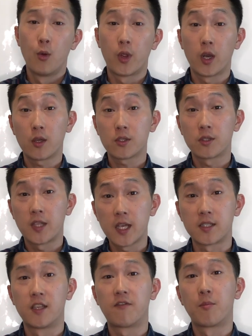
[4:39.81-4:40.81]
We can also
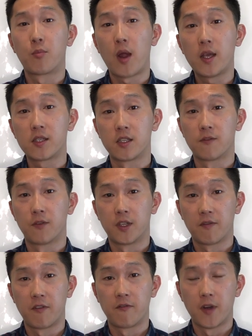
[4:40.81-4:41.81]
test different prices for
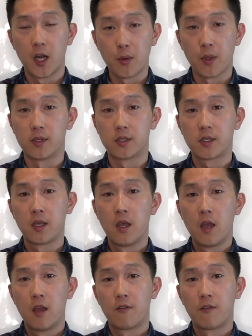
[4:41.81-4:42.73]
different variants.